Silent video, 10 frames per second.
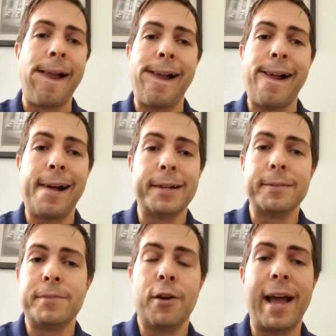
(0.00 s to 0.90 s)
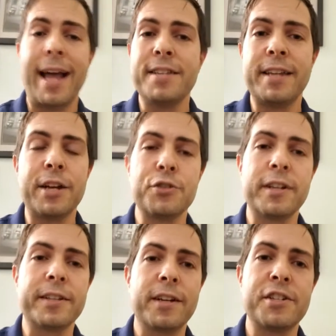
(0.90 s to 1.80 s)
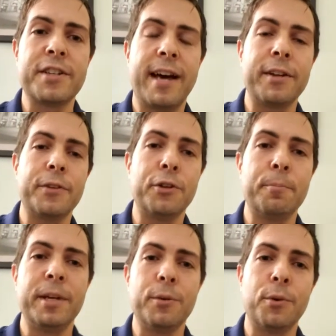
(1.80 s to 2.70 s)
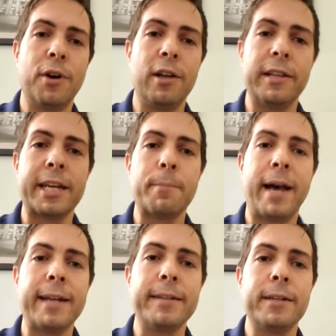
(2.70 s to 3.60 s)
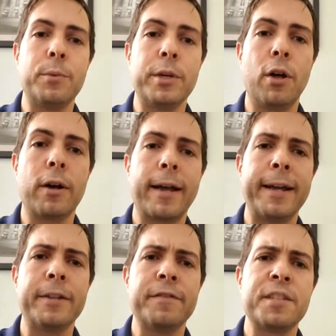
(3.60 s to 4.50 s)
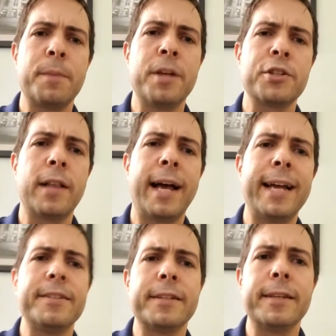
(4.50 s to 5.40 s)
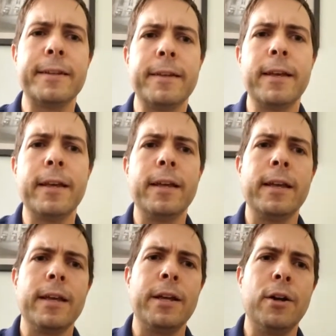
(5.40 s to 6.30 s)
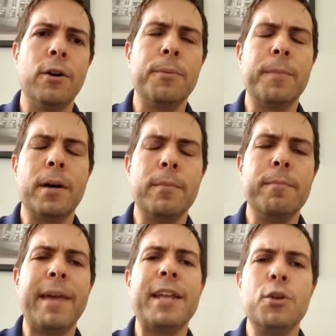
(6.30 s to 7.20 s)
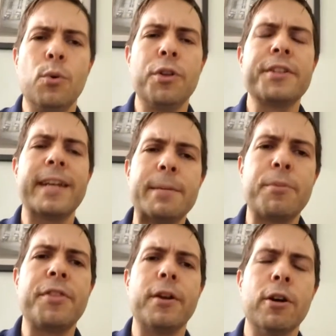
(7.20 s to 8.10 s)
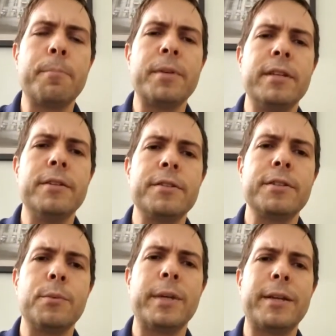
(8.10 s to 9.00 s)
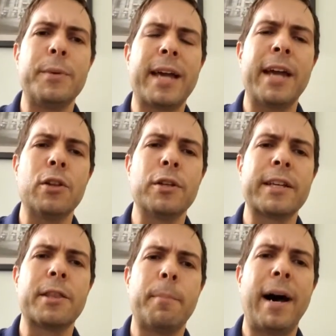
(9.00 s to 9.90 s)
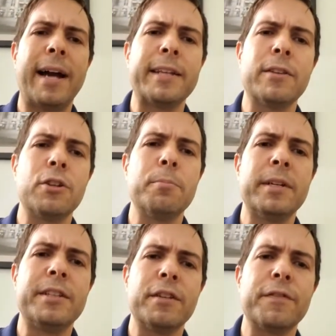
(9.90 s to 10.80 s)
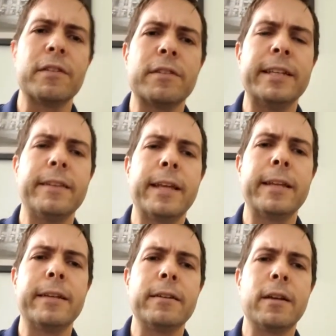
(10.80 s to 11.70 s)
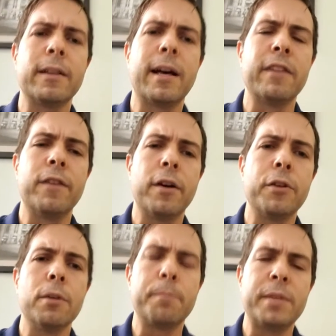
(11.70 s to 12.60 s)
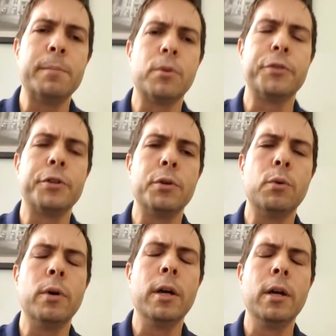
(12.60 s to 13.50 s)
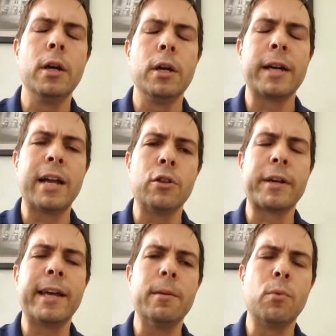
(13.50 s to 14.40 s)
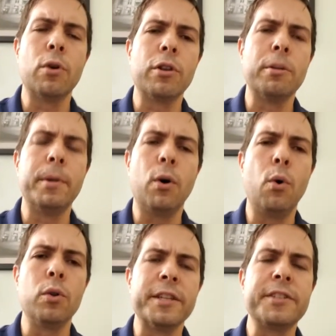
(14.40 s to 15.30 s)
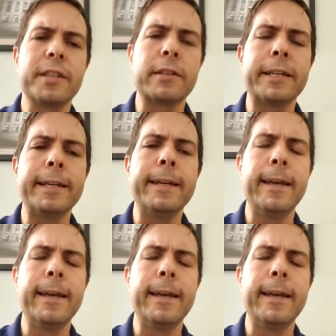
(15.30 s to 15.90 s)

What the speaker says: You know, as Andrea touched on a little bit, we're all like-minded. We all kind of specialize in, you know, manual type therapies. We kind of look at the body a little bit differently than a lot of other people do, kind of look at it more a little bit holistically.